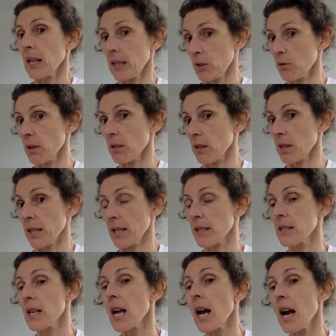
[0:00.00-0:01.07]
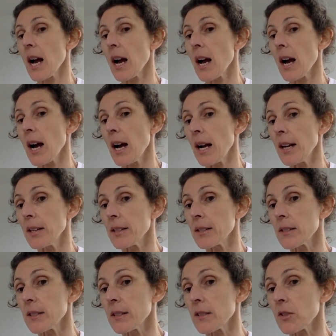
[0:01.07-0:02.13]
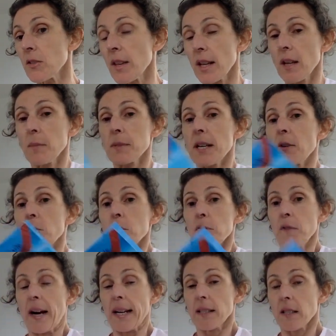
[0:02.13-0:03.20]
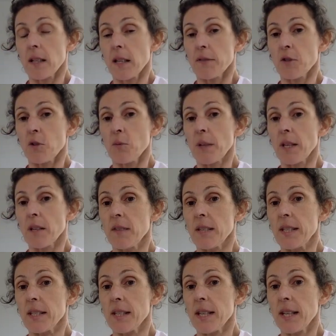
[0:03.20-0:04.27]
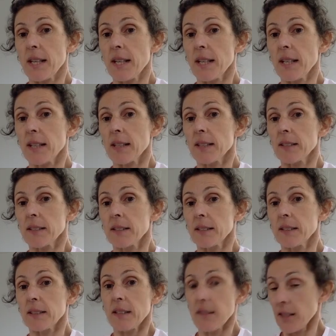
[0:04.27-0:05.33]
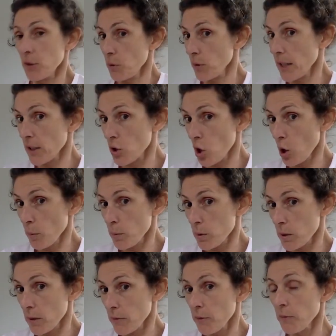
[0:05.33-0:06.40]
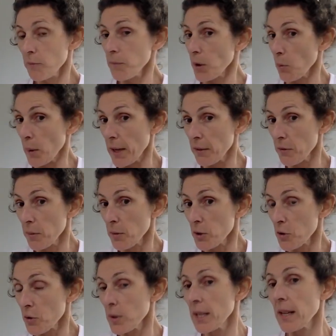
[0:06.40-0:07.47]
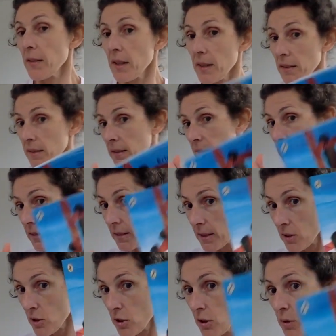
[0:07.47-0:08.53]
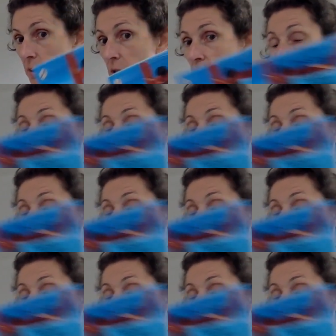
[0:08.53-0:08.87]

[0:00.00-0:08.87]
and do other things. And so they come down all fat after a of eating, and then they do their jobs away from the tree, and then slowly,